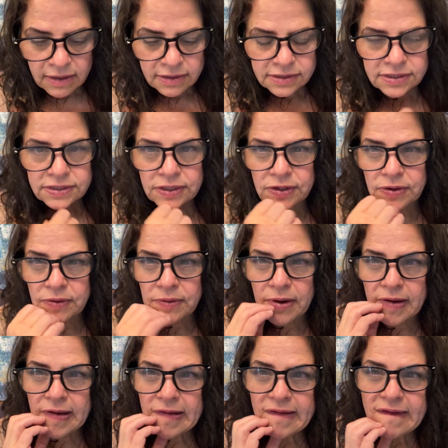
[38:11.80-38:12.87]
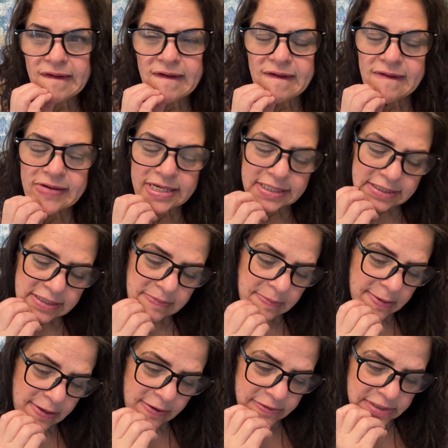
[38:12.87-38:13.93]
So, and just
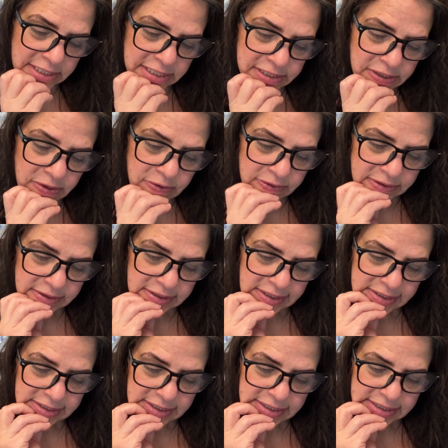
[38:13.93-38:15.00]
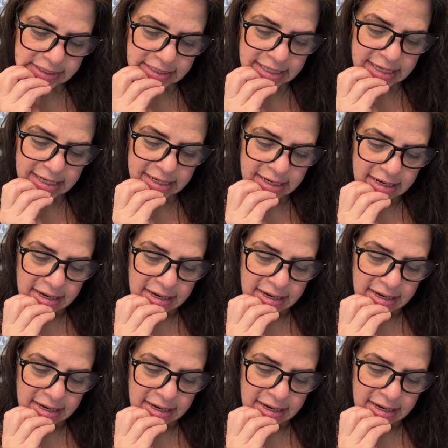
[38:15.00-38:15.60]
some closing notes is that